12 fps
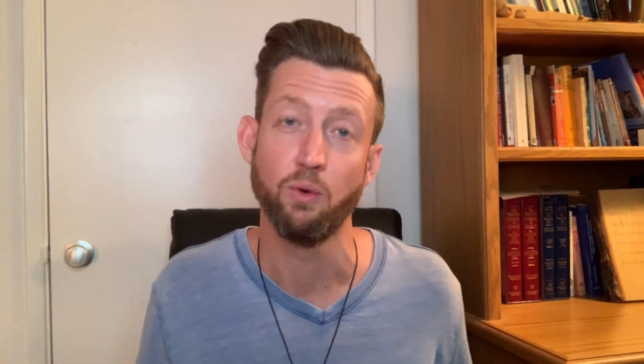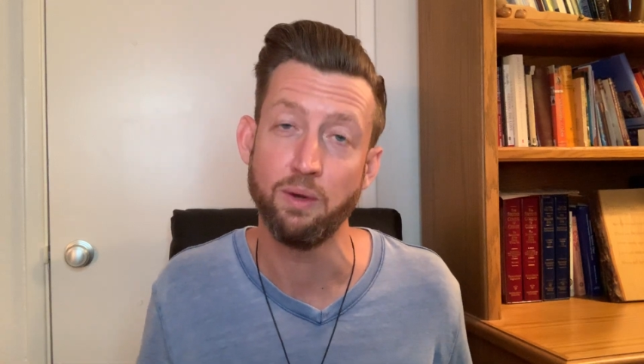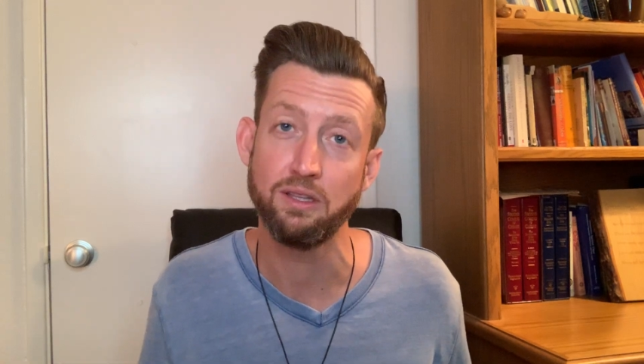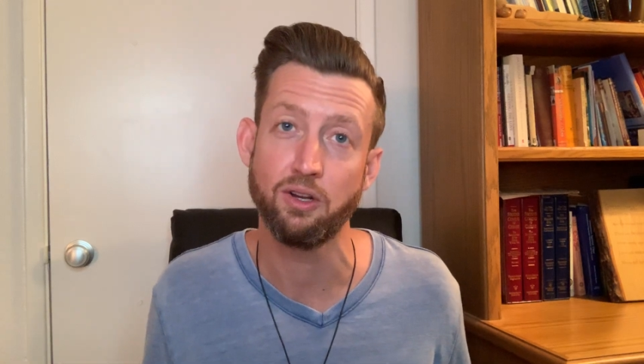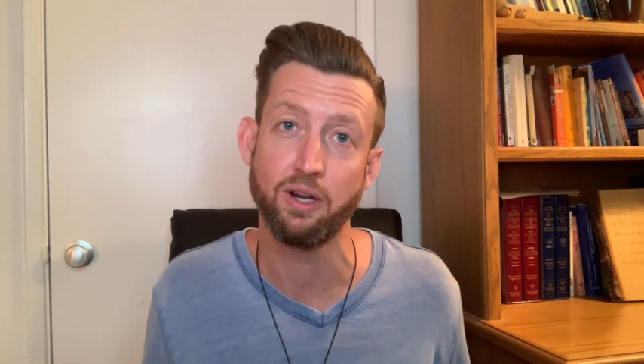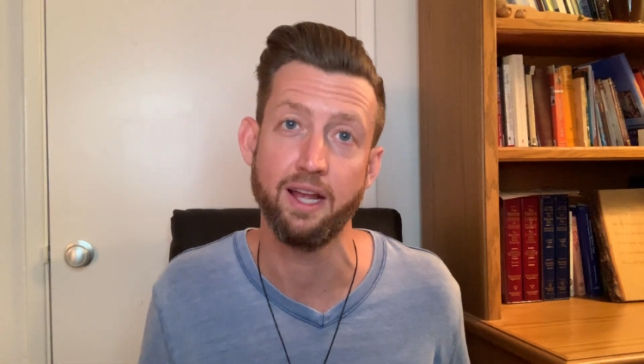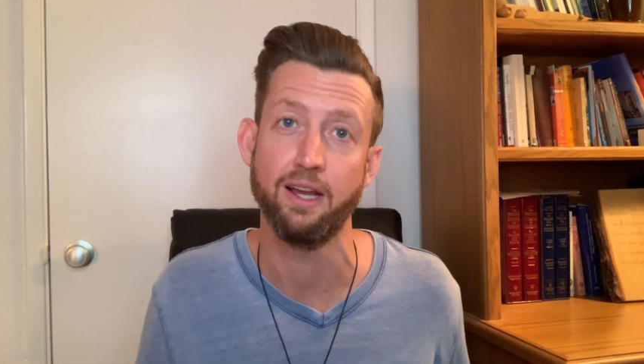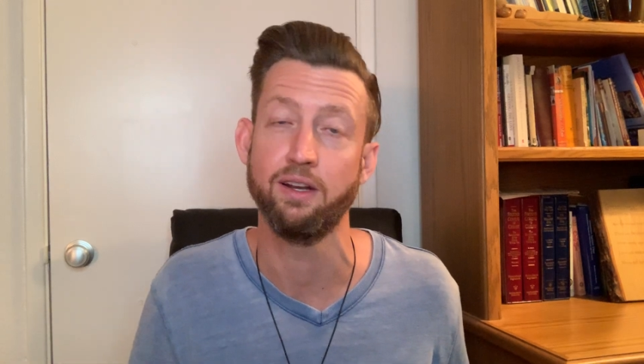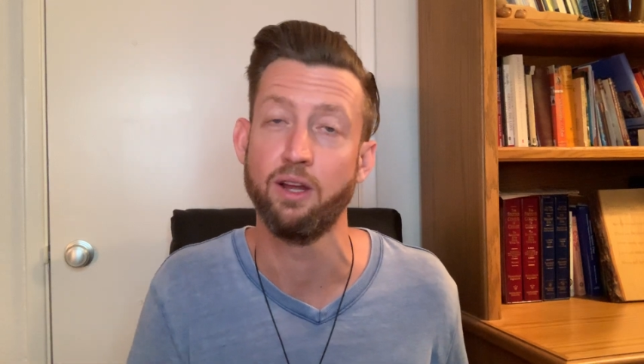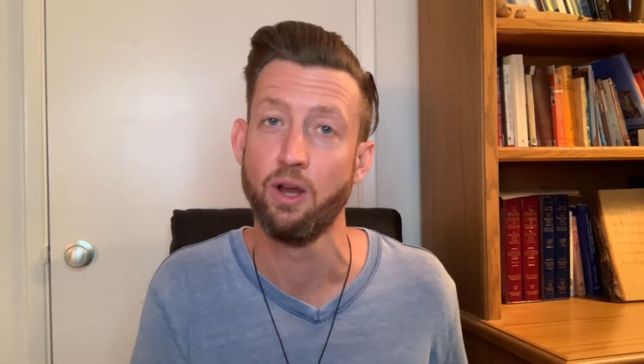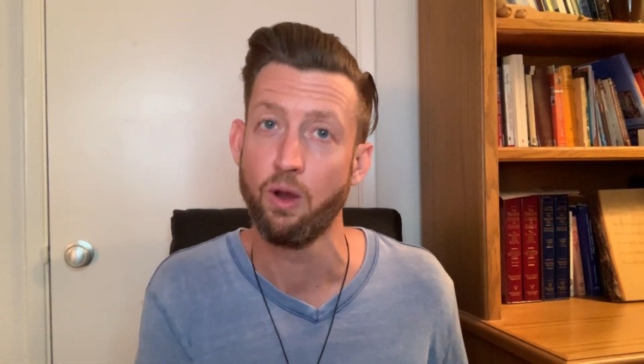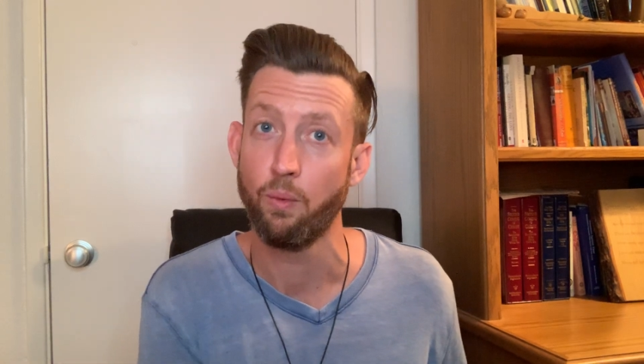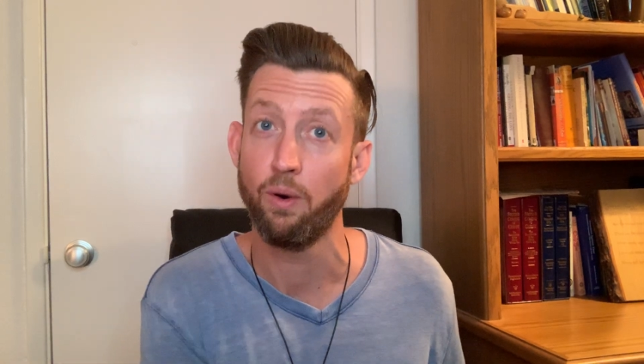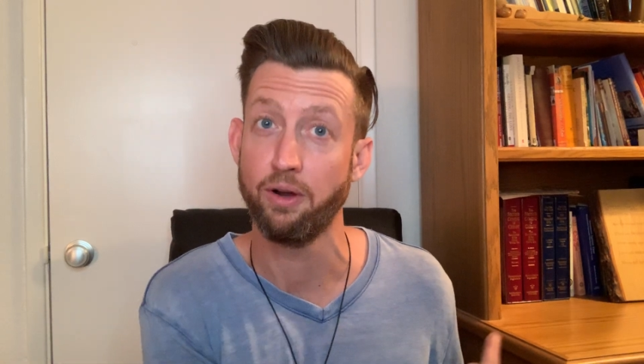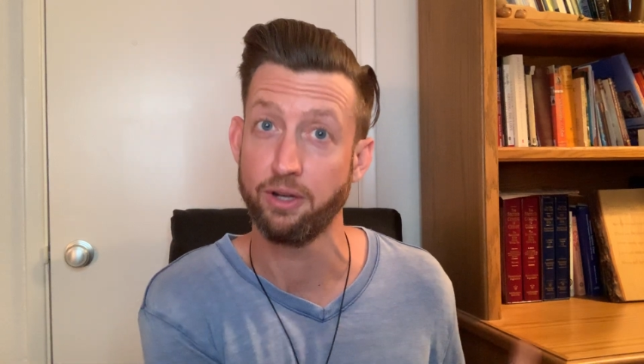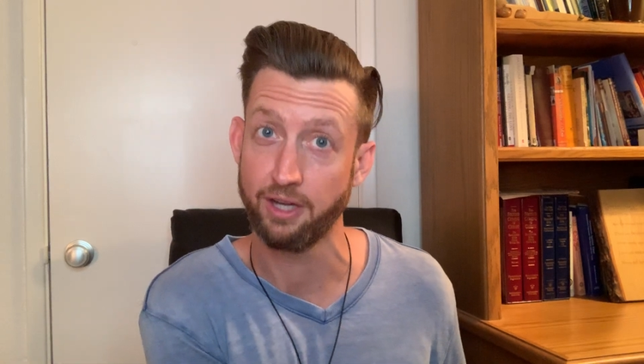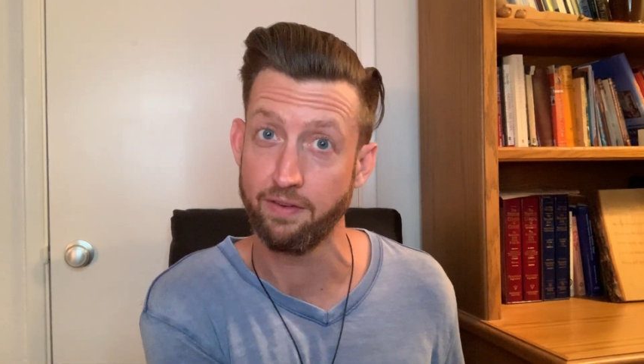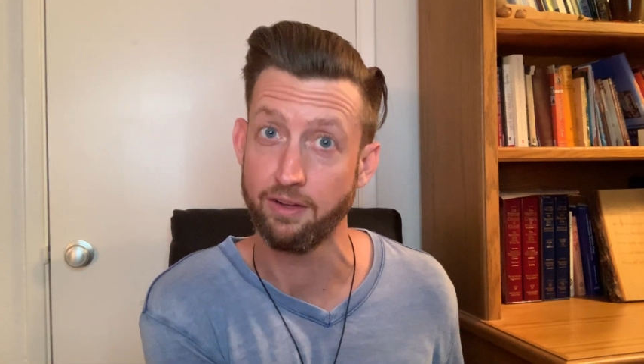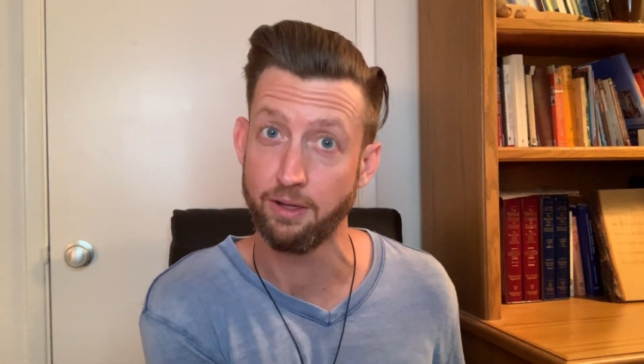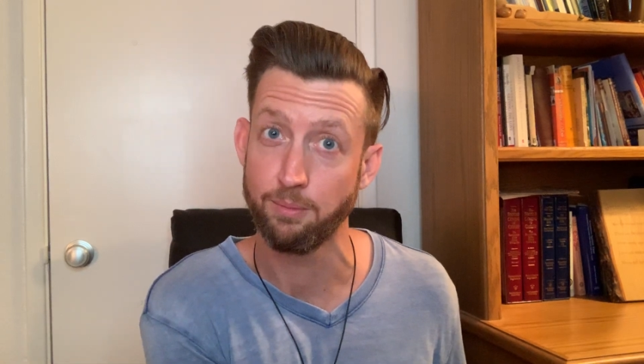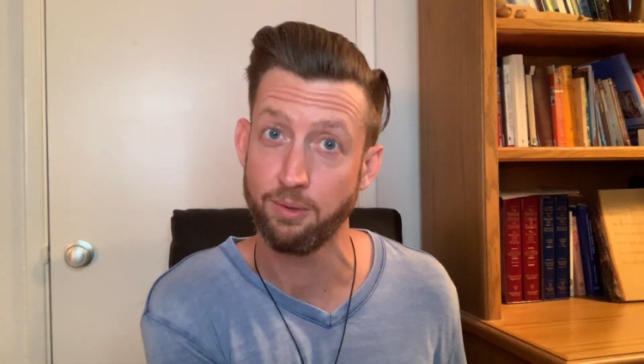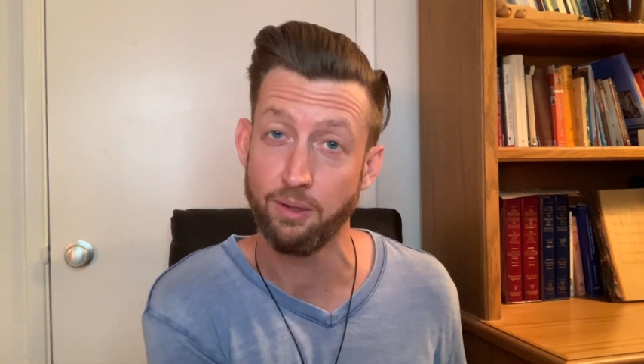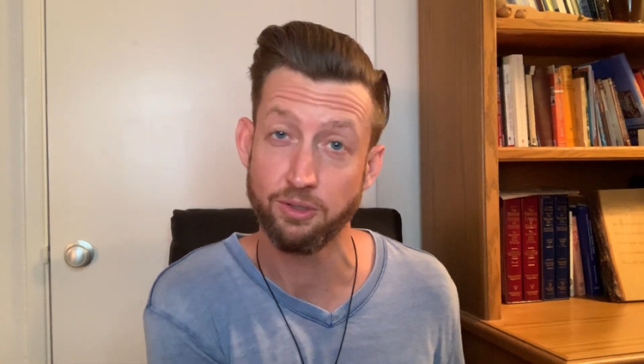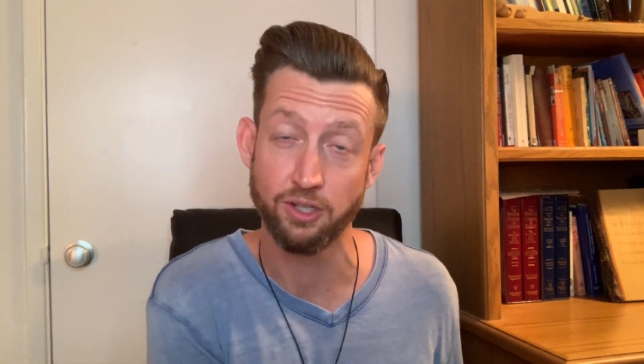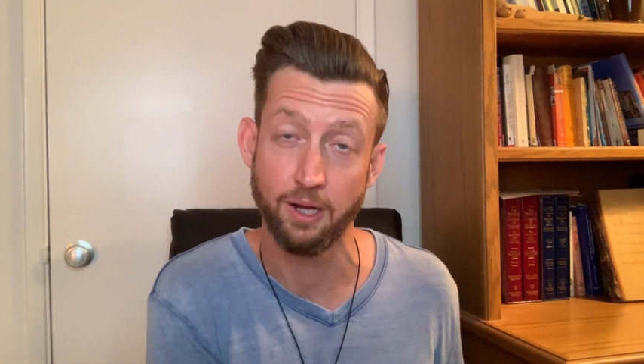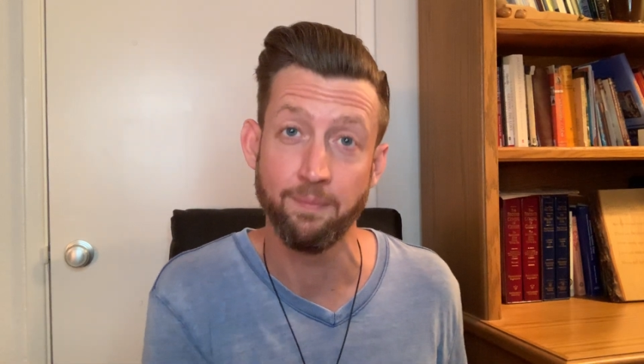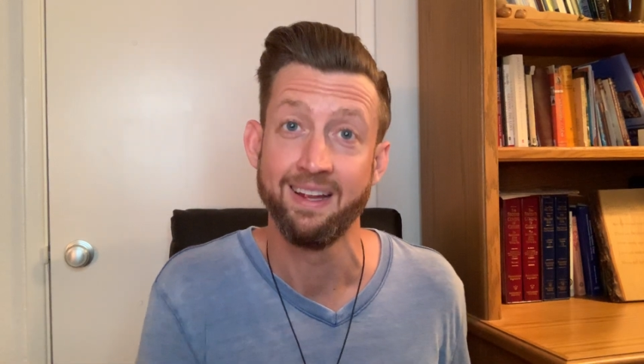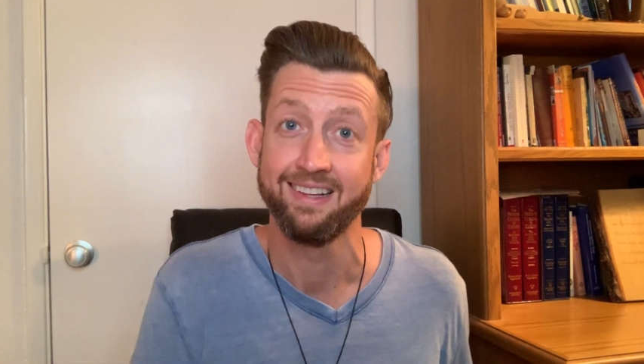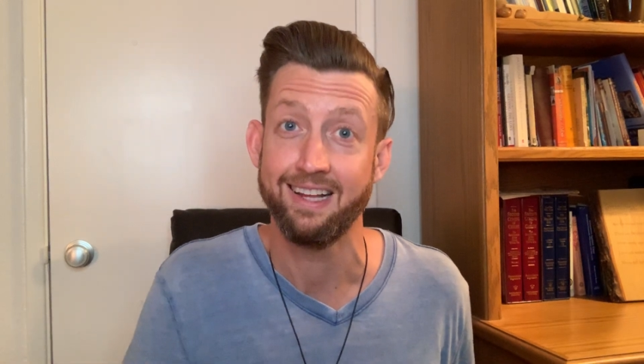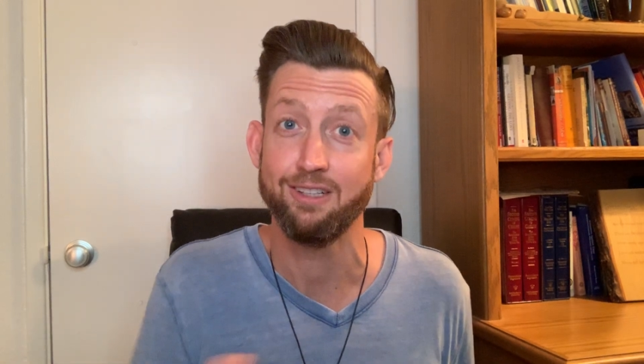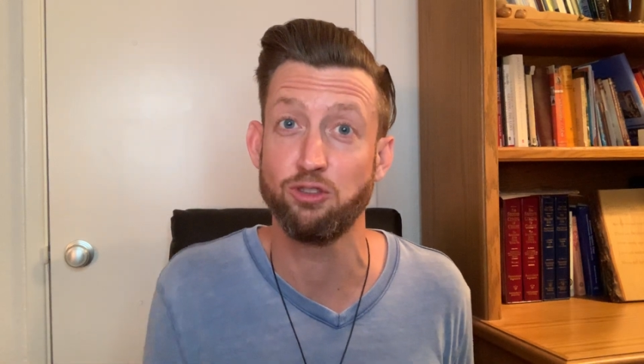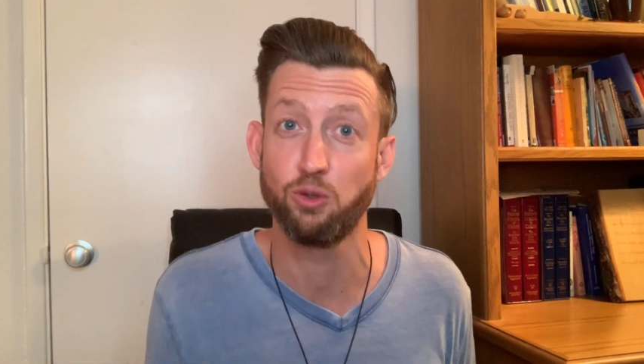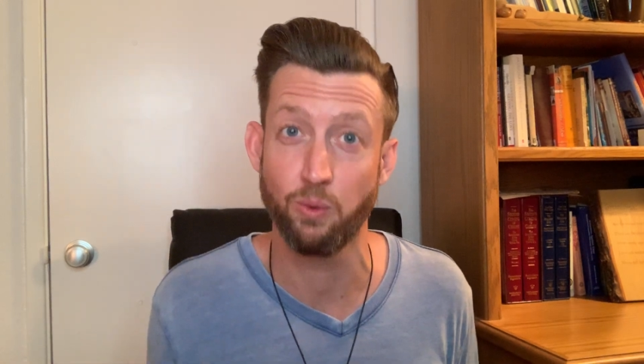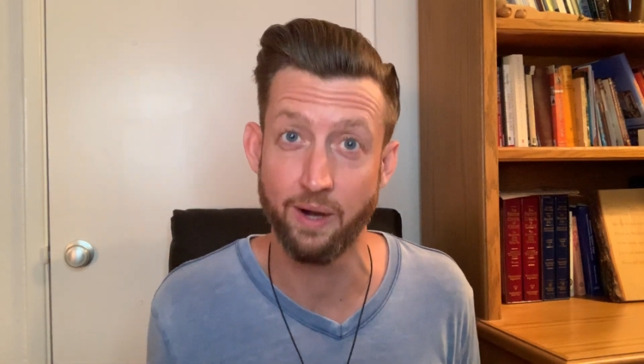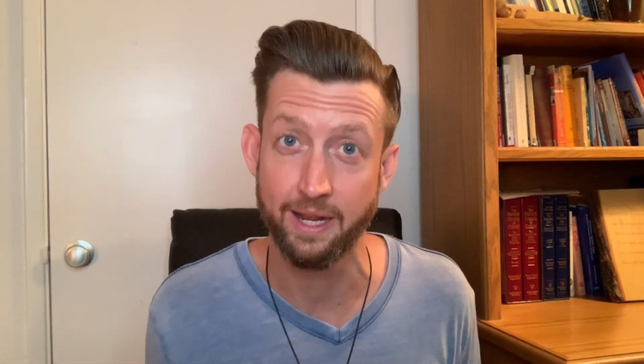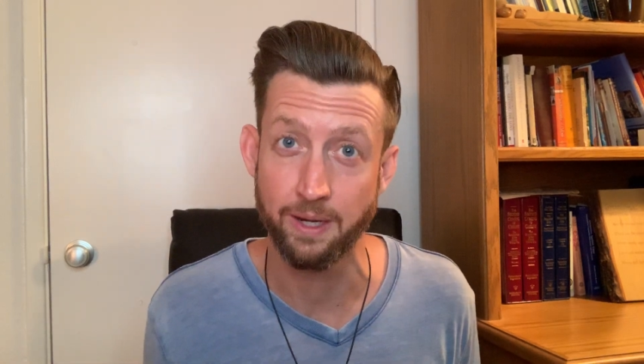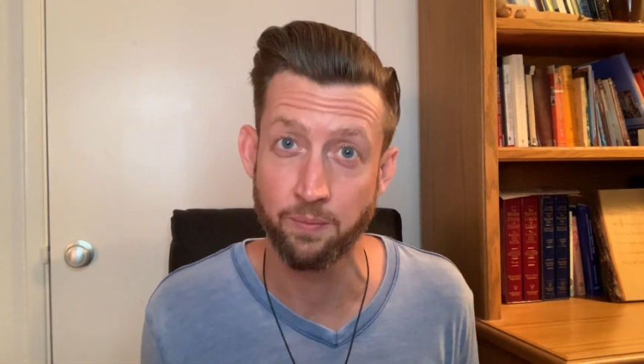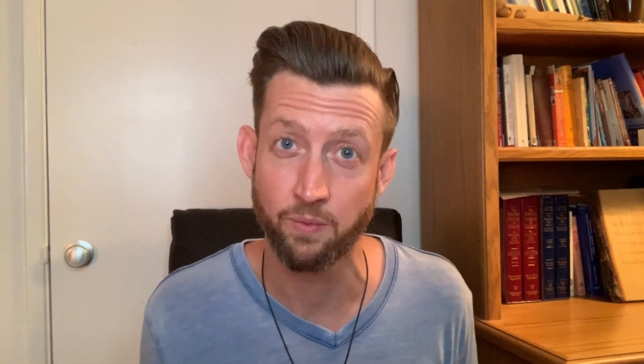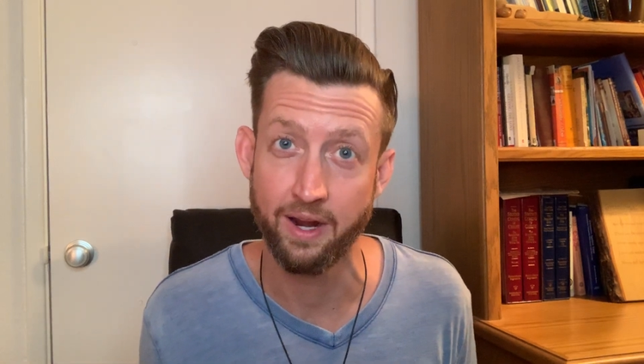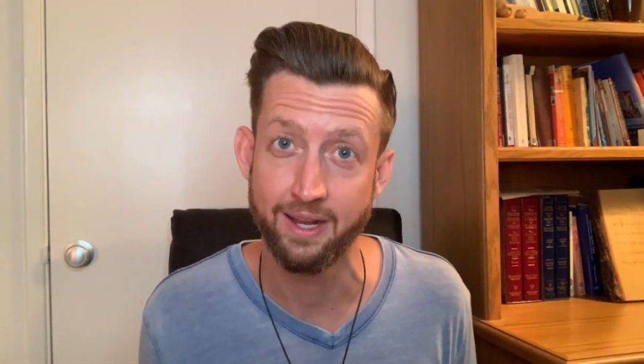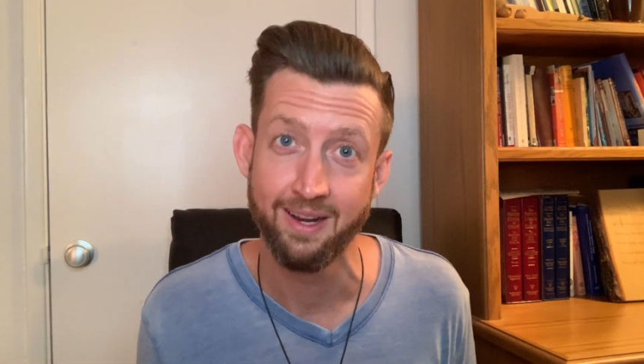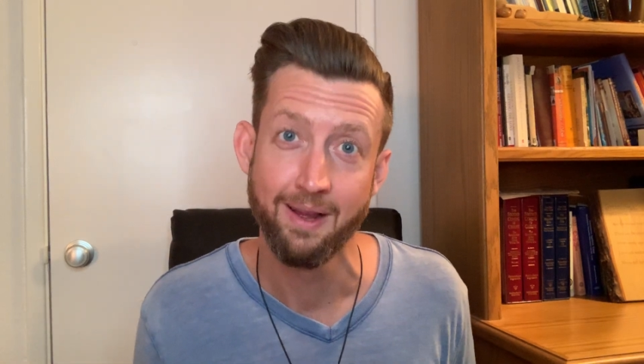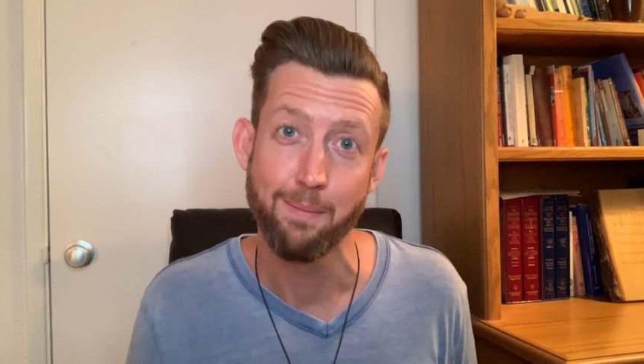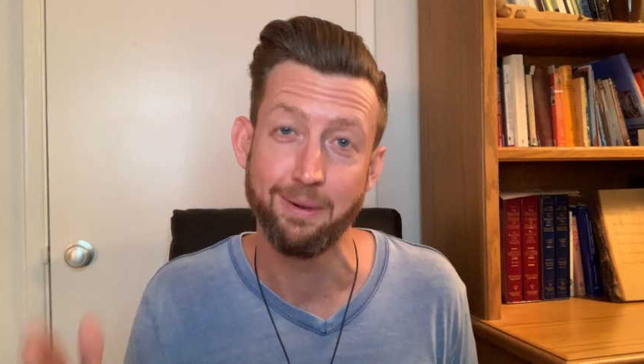with your hand while you're giving him a blowjob. That's great, right?